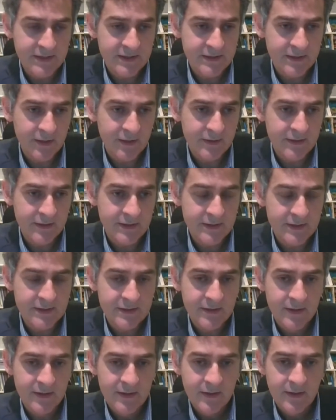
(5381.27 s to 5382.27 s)

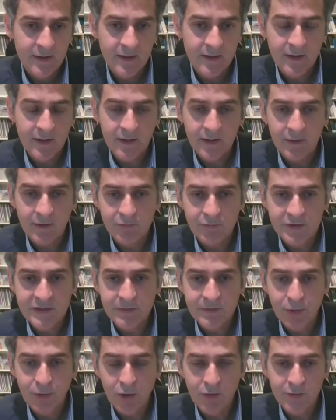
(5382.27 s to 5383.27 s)
studies
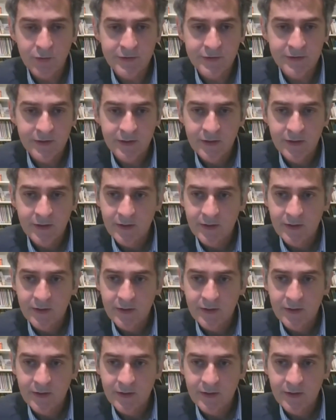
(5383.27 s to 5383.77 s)
respond